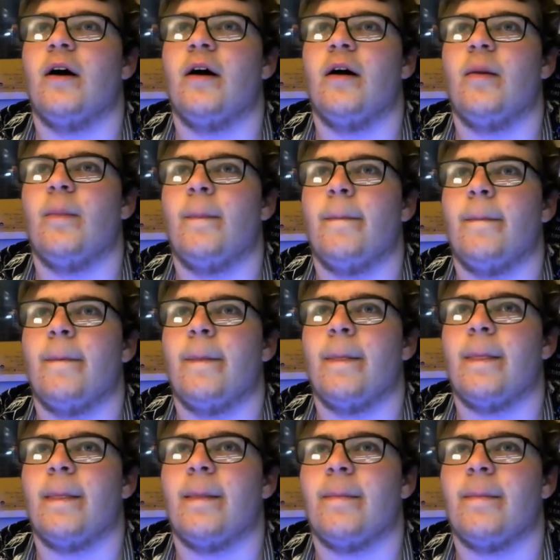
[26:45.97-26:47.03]
I, um, it,
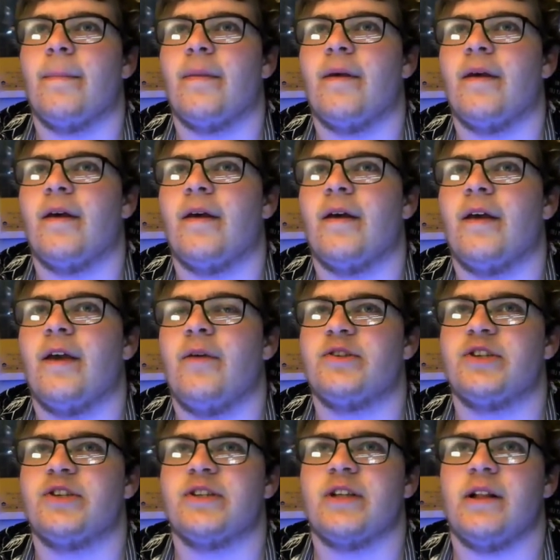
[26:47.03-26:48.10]
it, it was
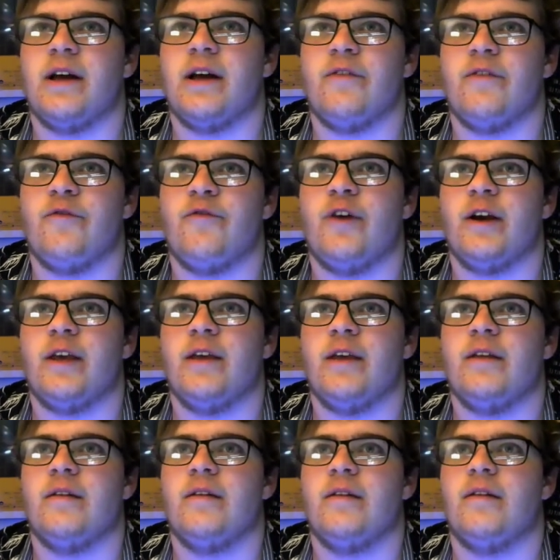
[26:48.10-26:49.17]
just a lot of
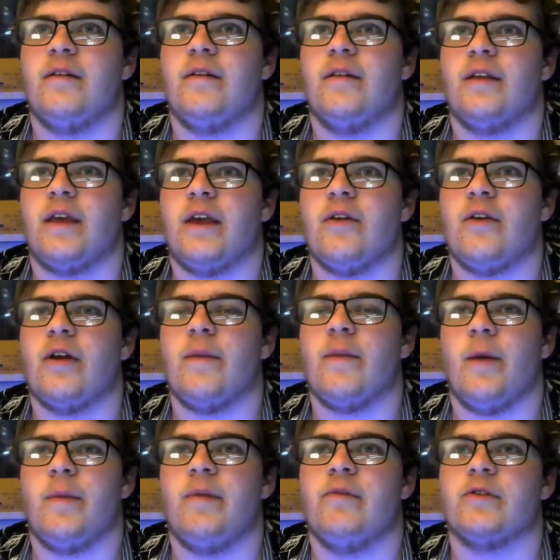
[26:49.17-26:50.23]
fucking hearing
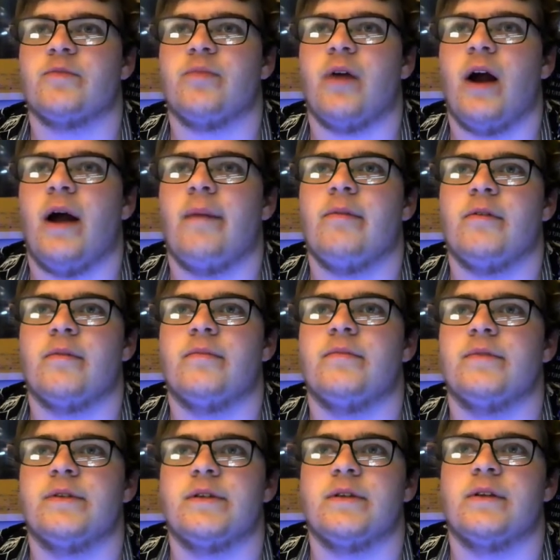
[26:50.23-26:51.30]
about people's
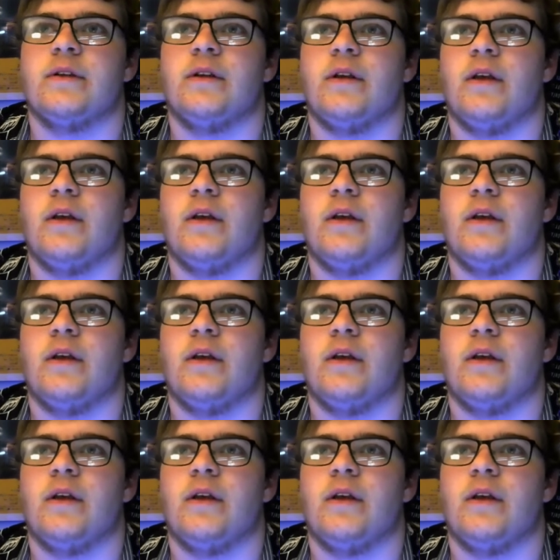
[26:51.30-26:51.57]
problems